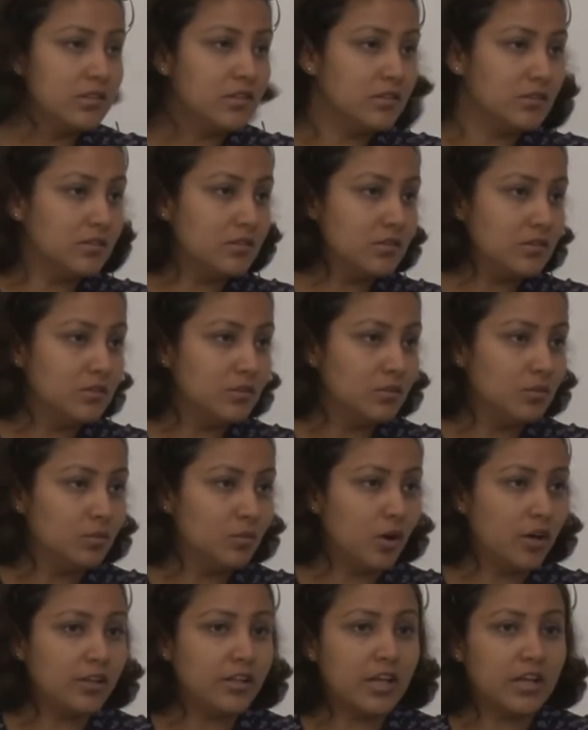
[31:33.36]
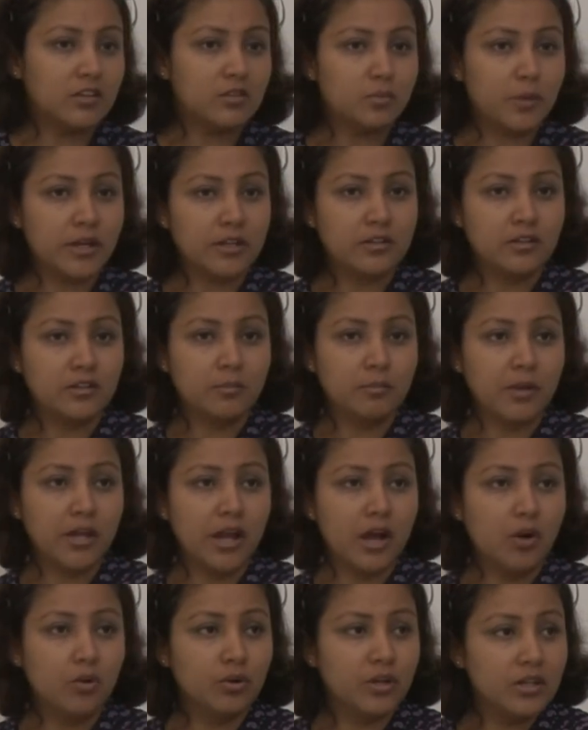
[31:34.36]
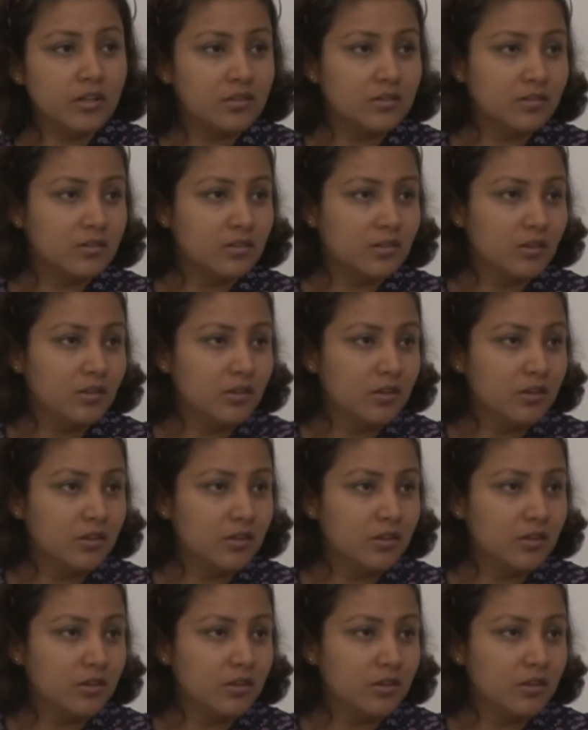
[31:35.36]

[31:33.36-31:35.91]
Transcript: is, what the expected payout is.